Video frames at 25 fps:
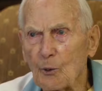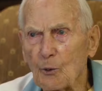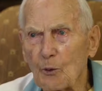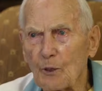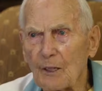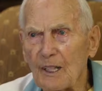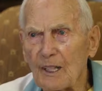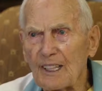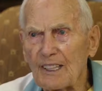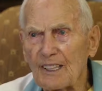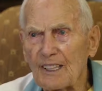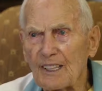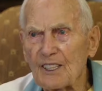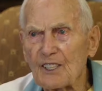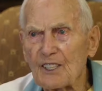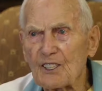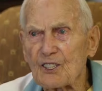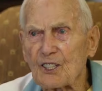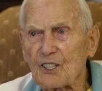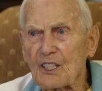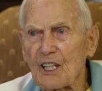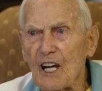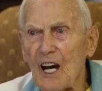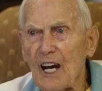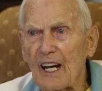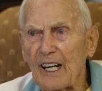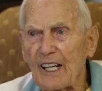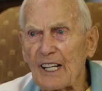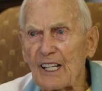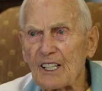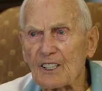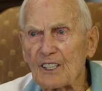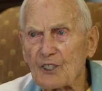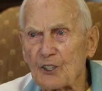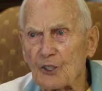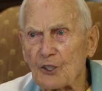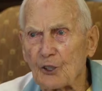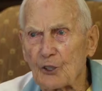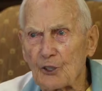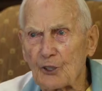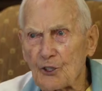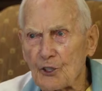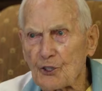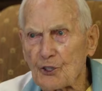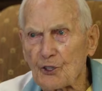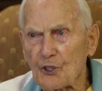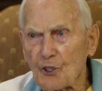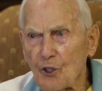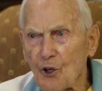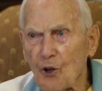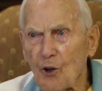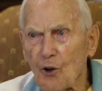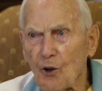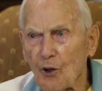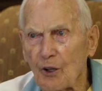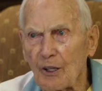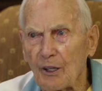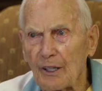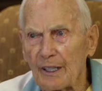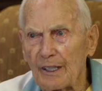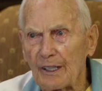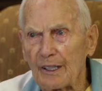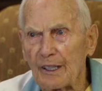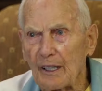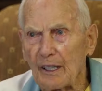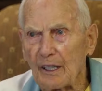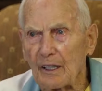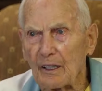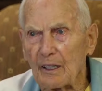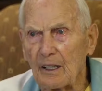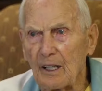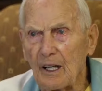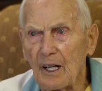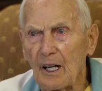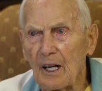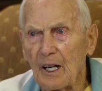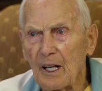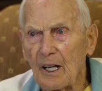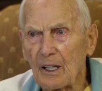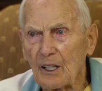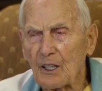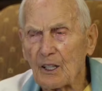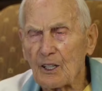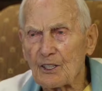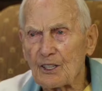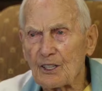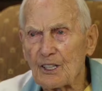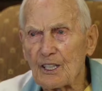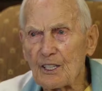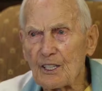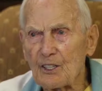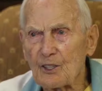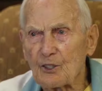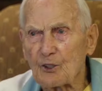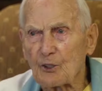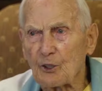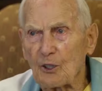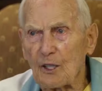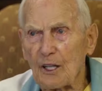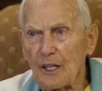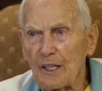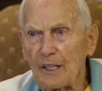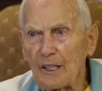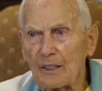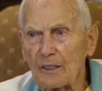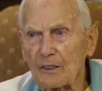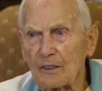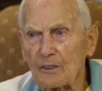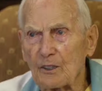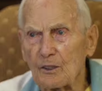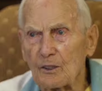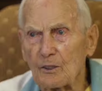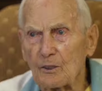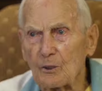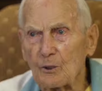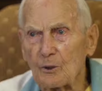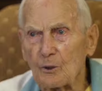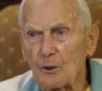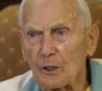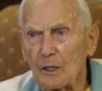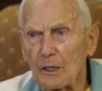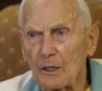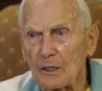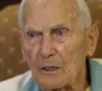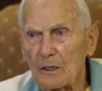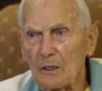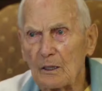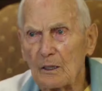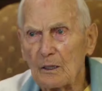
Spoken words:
let this guy get your stall in there, 'cause he's trying to do it.